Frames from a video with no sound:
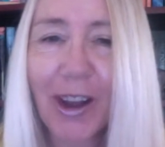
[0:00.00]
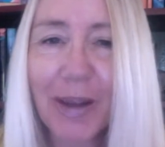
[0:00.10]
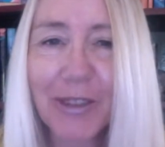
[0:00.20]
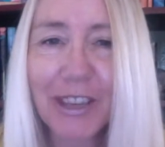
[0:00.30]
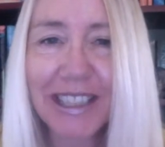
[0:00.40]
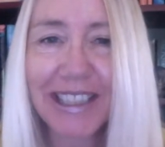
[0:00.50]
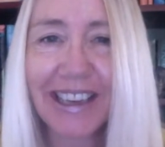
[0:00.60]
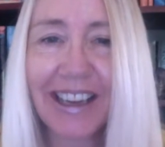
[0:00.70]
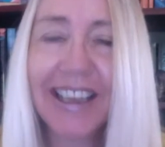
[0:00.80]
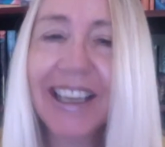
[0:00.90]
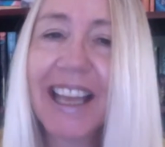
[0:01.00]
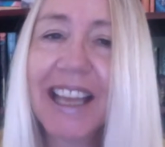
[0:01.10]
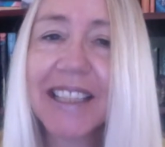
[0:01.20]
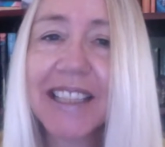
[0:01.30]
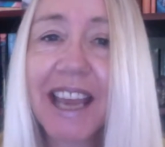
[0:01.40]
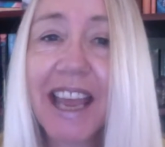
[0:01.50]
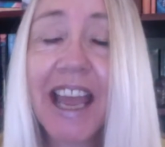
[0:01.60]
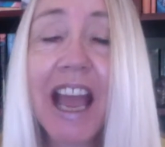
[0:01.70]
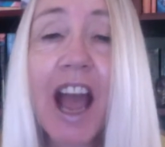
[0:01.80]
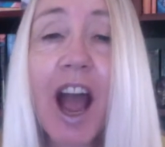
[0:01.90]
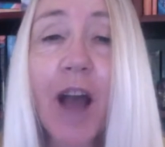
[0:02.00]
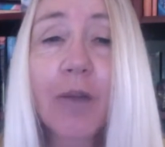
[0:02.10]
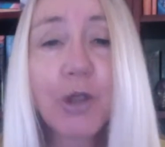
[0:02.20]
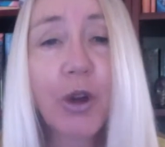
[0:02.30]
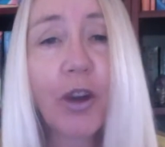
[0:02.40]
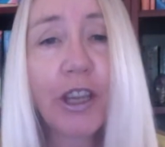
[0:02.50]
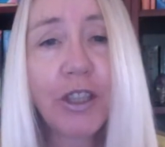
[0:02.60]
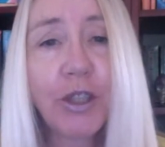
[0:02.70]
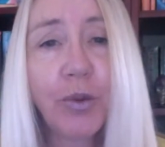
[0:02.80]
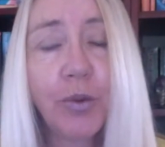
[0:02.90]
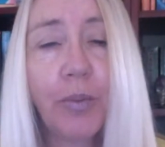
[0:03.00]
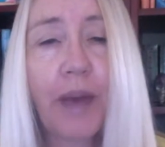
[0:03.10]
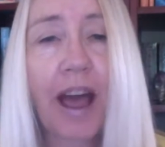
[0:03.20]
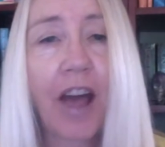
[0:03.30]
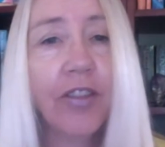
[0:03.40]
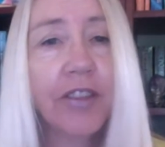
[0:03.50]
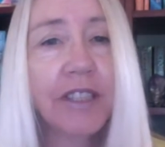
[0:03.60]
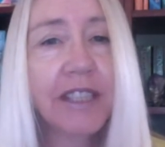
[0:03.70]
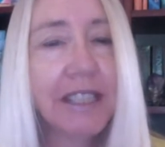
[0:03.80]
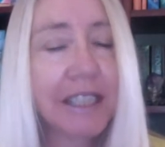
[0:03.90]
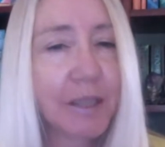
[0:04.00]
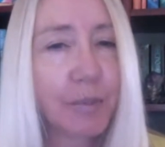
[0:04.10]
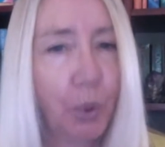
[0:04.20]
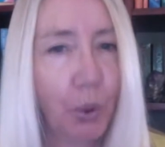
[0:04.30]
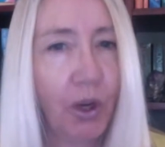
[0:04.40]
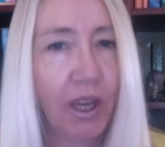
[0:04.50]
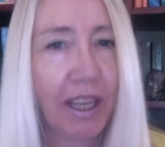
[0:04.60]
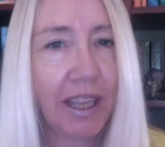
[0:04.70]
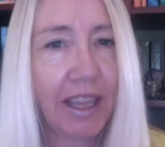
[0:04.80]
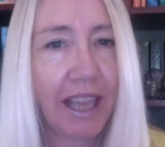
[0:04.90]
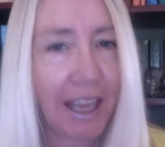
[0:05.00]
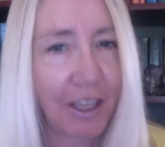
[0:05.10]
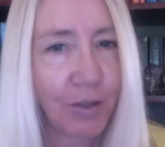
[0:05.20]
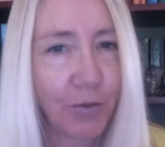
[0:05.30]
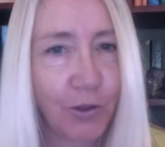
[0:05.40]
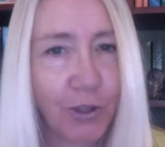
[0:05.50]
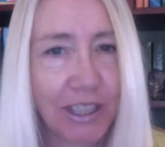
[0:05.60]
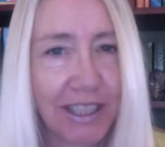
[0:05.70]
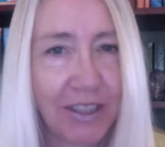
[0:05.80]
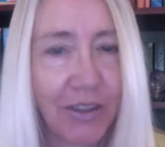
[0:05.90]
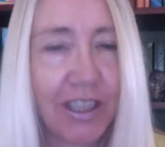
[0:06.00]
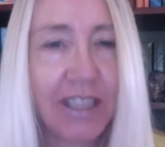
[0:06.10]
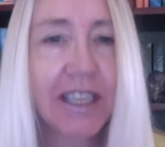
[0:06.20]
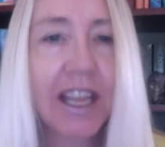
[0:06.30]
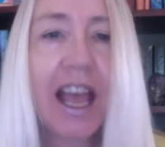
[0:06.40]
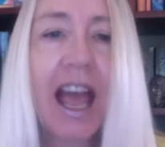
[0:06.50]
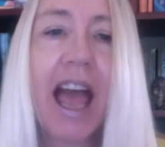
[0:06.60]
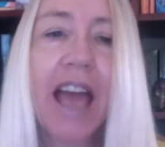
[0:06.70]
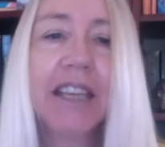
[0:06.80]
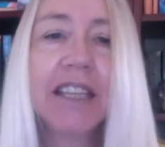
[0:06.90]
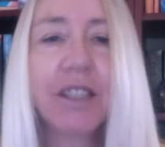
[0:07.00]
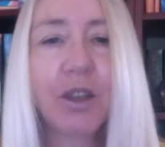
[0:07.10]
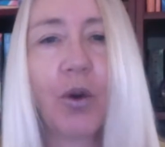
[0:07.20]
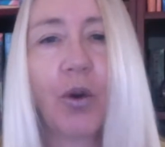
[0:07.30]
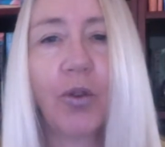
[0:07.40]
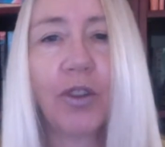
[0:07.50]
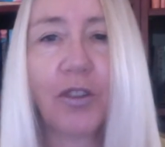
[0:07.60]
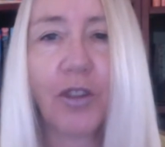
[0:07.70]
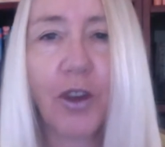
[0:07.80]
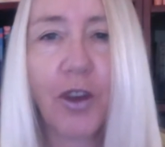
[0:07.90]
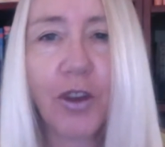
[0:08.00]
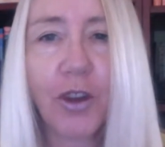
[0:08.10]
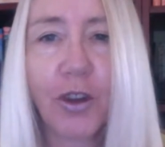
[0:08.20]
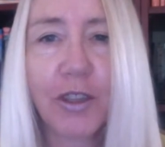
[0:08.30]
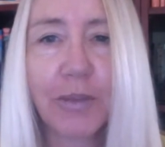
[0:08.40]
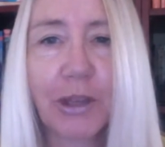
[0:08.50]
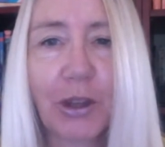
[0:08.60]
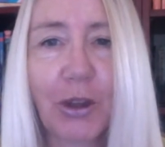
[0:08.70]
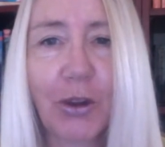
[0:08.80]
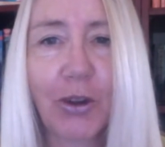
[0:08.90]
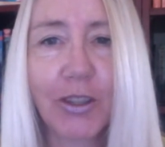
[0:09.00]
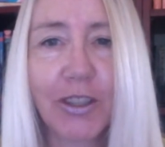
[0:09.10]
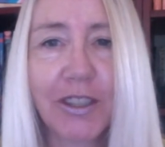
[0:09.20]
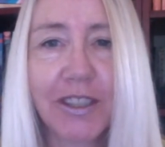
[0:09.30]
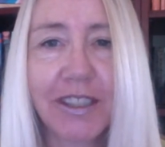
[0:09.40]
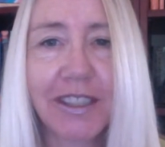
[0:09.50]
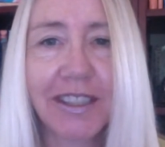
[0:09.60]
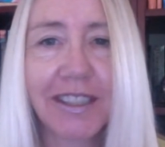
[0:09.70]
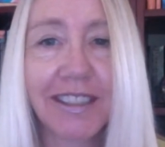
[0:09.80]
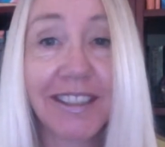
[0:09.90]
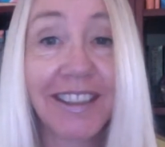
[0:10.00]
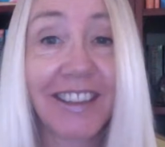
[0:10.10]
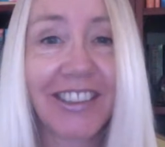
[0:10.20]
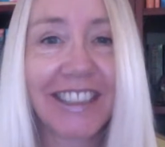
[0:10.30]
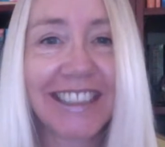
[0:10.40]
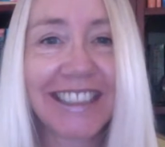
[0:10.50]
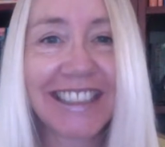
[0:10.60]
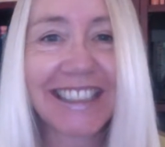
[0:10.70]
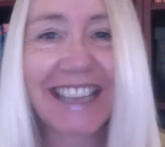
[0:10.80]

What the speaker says: I'm Tracy Harding and today I'm talking to you about the sixth book in the Ancient Future series and it's called The Cosmic Logos. There it is.